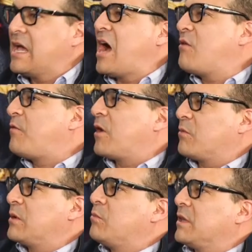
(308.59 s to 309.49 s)
How far are
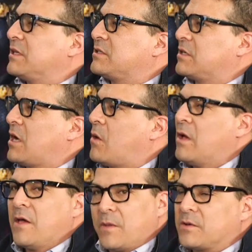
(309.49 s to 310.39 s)
we willing to go?
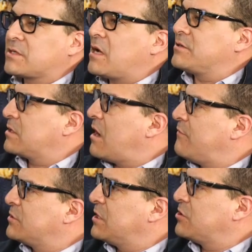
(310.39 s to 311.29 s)
Those kinds of
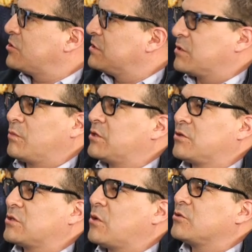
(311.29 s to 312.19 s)
conversations in
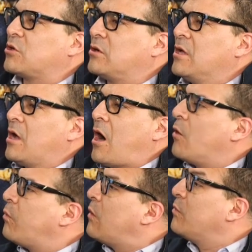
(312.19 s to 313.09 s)
Winter Soldier
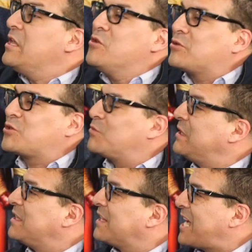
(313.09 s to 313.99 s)
are what we used to
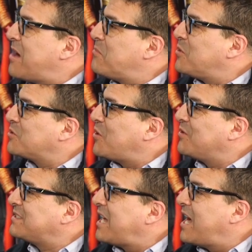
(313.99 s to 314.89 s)
read in the comic books mm -hmm. all
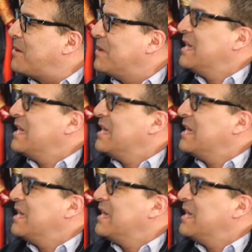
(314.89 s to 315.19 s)
the mm-hmm. time.